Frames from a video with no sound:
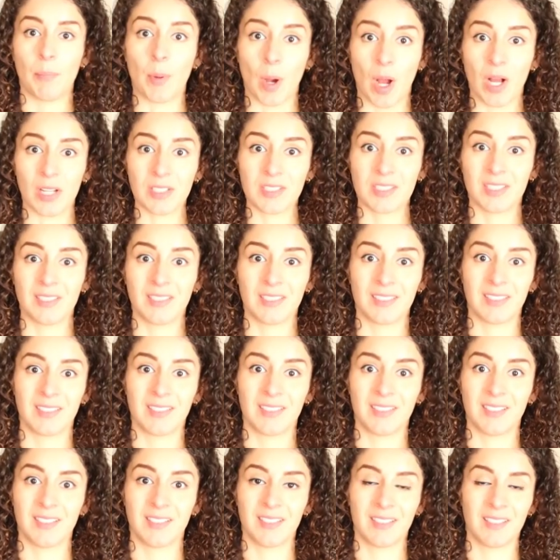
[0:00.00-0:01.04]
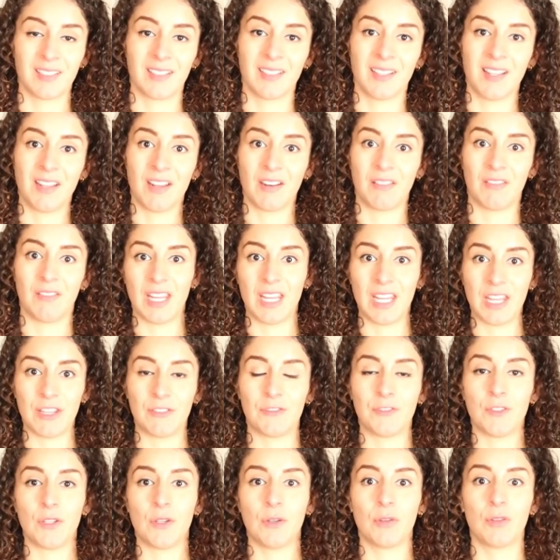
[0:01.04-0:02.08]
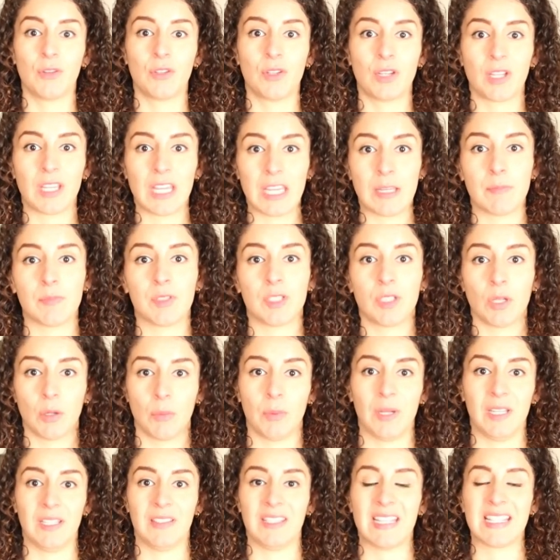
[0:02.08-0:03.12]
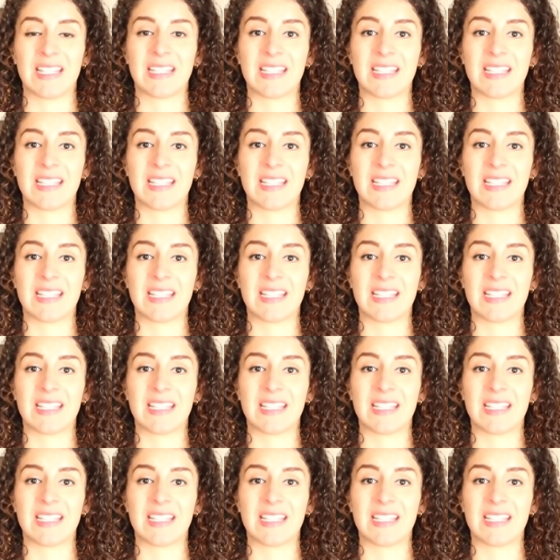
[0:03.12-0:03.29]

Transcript: but if you keep doing the